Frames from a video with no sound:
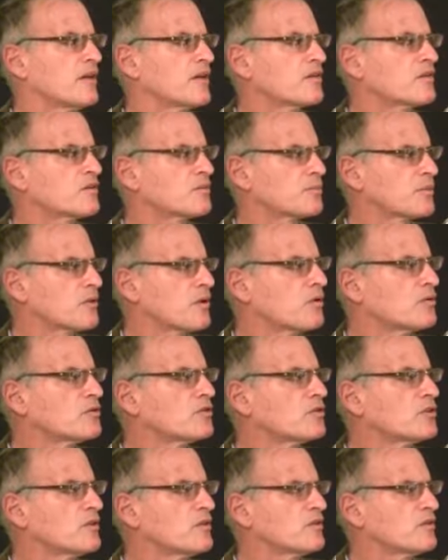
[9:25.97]

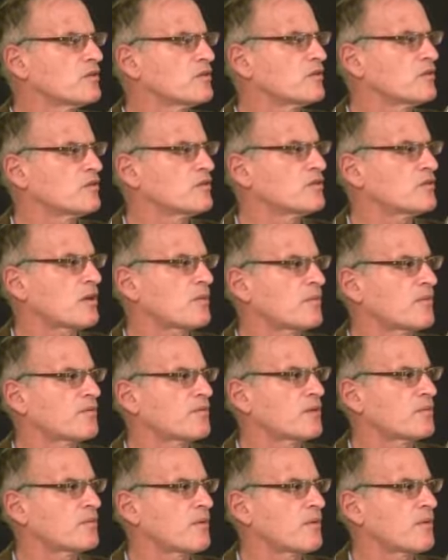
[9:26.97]
explosions in some of the